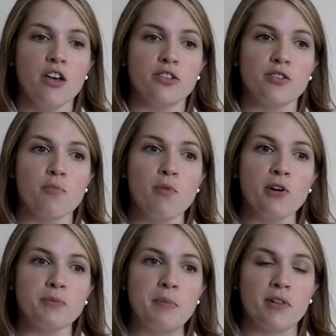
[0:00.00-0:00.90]
So
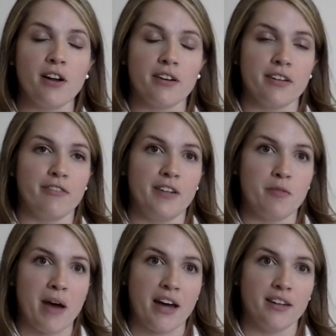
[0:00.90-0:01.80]
most people aren't going to feel
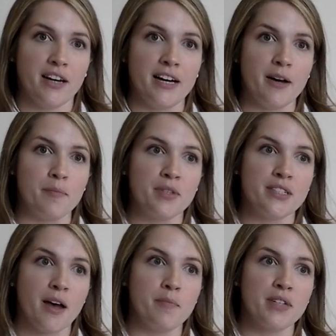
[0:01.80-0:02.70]
bad.
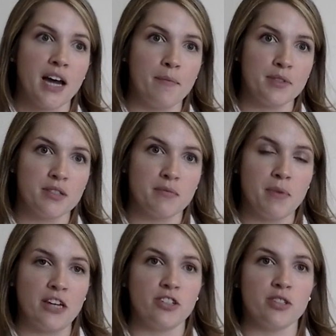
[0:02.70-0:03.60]
Sometimes
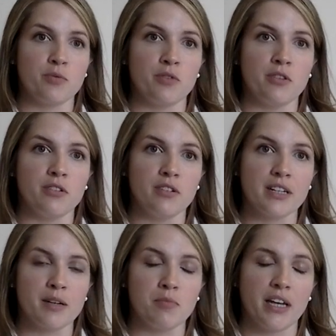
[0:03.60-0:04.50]
patients will
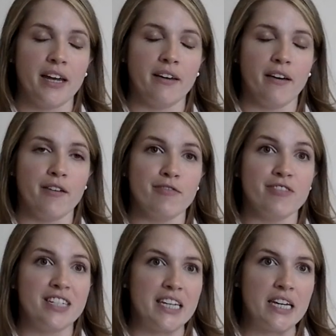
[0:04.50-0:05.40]
complain of
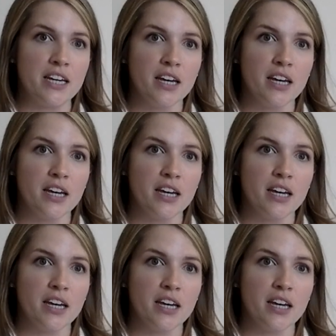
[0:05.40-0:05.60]
fatigue,